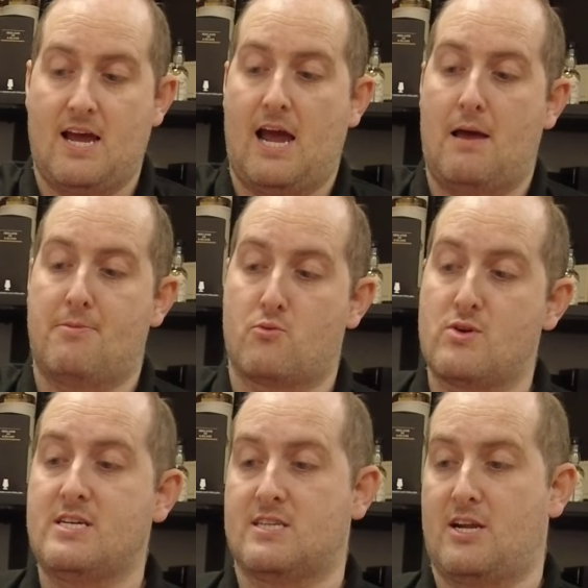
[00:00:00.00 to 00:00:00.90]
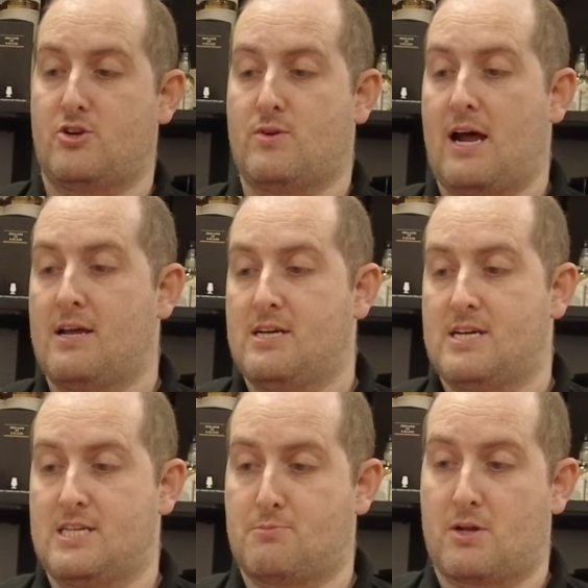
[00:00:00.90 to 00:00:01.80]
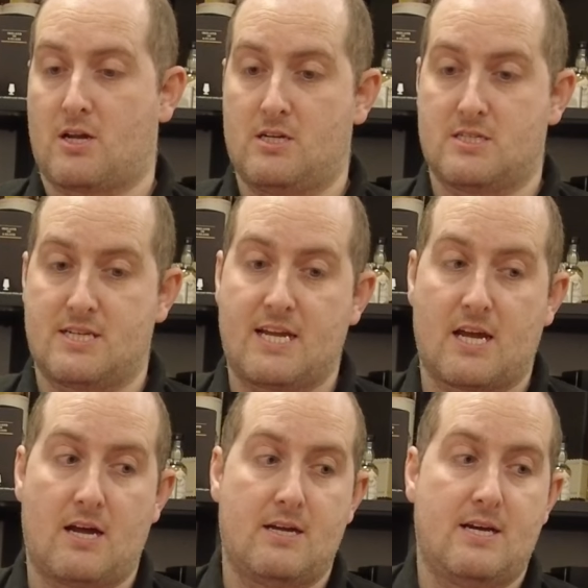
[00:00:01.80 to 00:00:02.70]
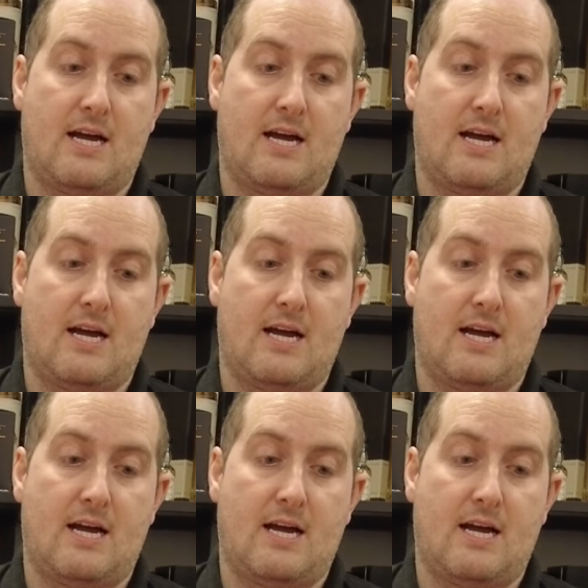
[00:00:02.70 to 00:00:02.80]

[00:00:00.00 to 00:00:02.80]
Uh, the reason they do that is because Nikka